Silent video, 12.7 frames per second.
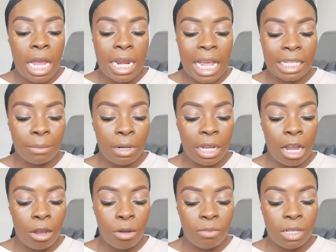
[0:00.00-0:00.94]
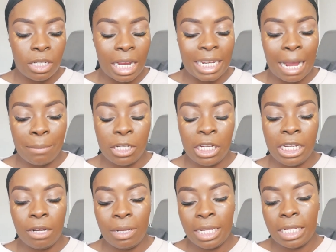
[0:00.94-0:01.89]
Next, I'm gonna go in with the shade
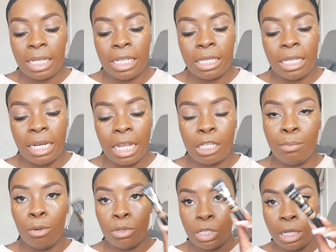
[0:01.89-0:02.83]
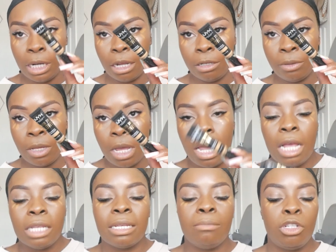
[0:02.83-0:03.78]
Cappuccino, and this is the NYX Born to Glow.
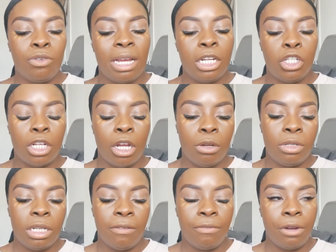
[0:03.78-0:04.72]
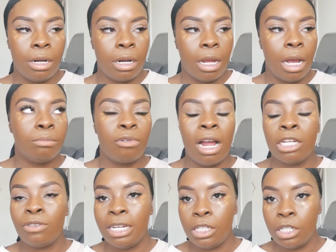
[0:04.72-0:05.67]
So I'm just trying to show different
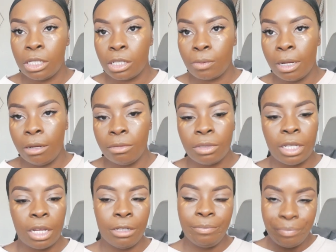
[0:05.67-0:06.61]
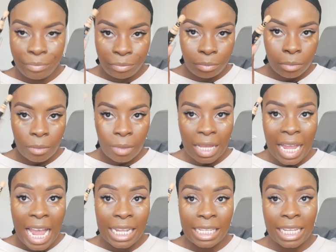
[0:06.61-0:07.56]
price ranges as well. So
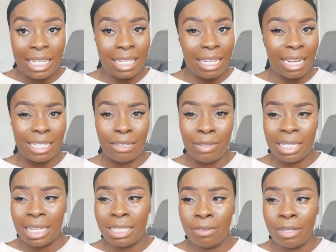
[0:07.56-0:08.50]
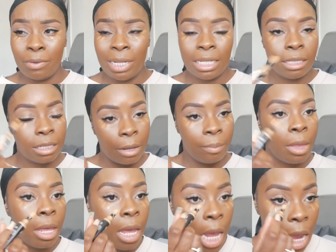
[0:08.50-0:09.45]
hence this is like, I think it's like £7. So, and
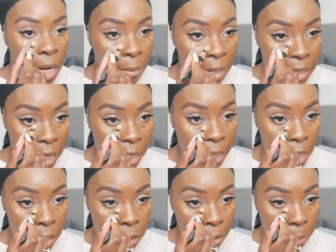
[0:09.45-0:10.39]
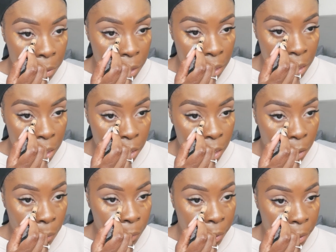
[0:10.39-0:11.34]
I'm gonna take this and put it in the inner
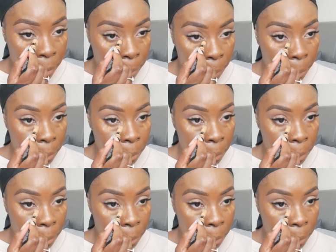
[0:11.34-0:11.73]
corner.